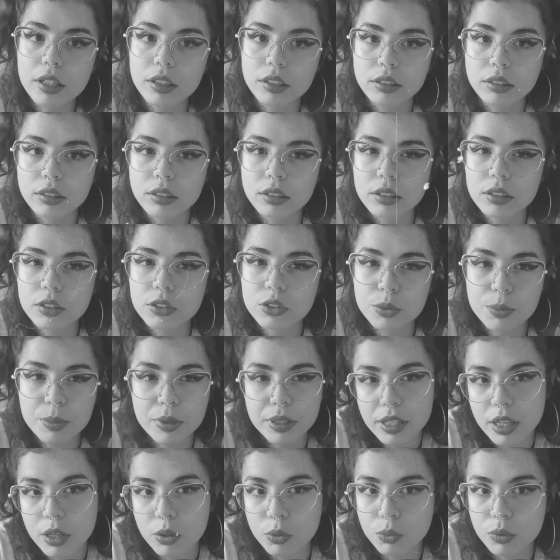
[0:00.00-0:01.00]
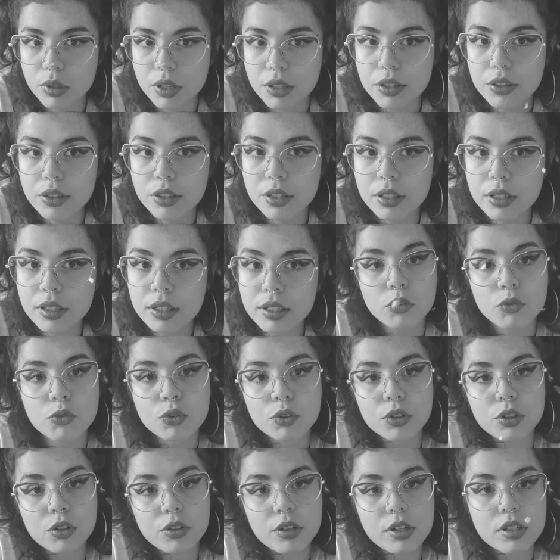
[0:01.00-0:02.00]
you want to see a deeper analysis of
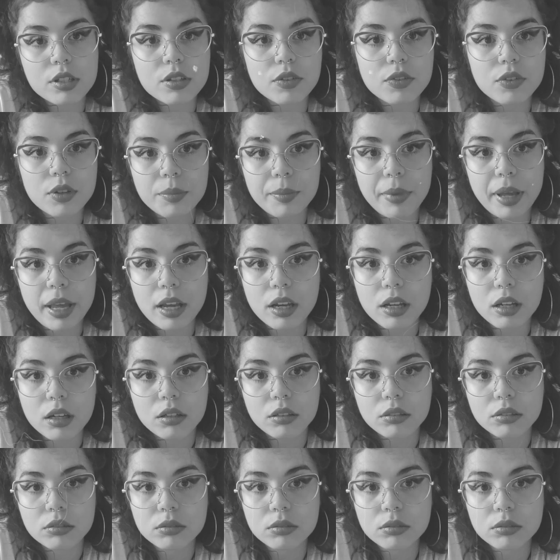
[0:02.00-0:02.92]
Azami and Tommy, you